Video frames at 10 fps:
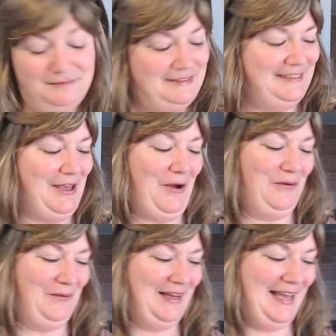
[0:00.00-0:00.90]

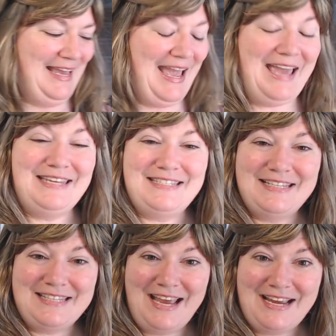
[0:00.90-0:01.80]
So, and
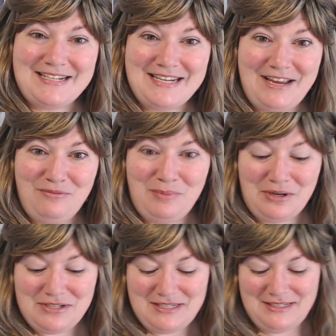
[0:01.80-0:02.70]
since I actually have
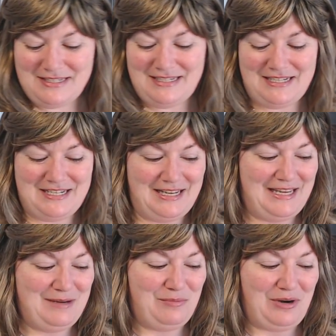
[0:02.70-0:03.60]
personal stitching
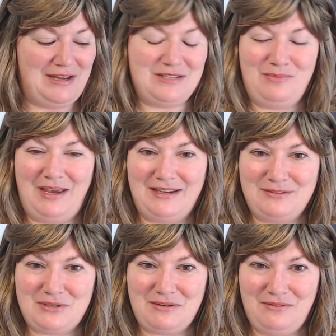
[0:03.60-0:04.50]
in
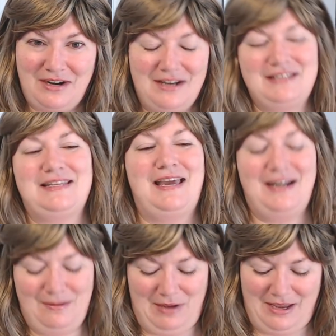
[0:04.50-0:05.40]
prospect, which I'm very
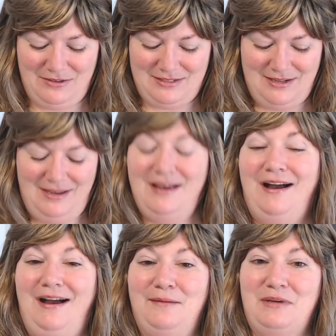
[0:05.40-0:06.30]
excited about,
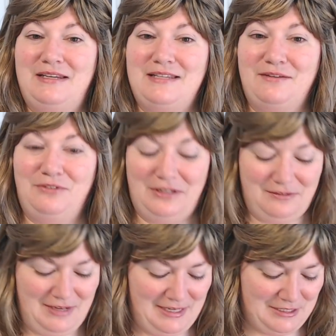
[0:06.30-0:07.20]
I'm going to take full
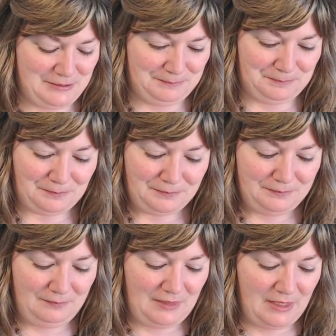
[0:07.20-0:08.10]
advantage.
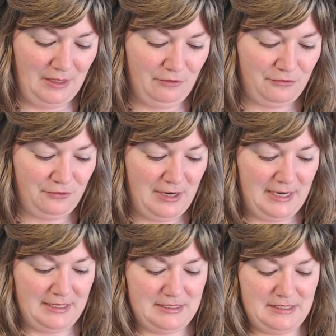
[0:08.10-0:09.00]
A
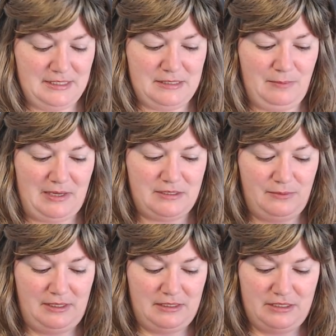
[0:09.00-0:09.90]
friend this past
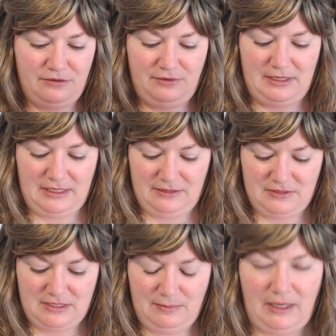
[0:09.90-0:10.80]
week, a dear friend,
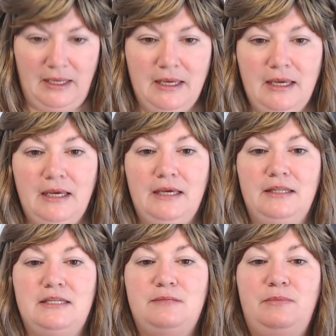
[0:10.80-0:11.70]
gifted me
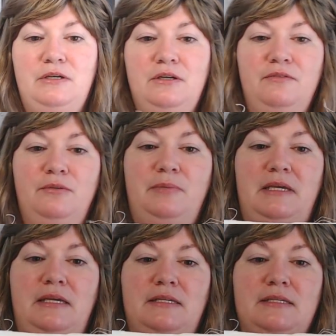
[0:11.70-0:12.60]
this beautiful
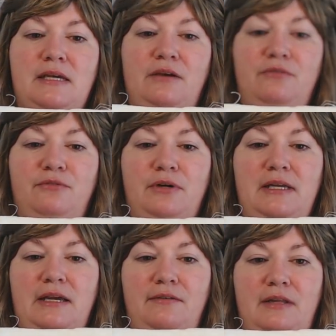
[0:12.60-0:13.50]
piece of 40
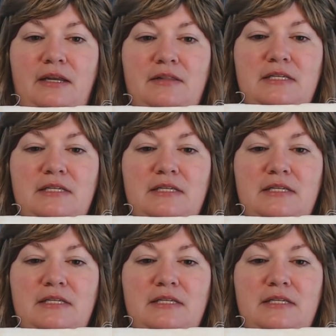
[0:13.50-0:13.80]
count linen.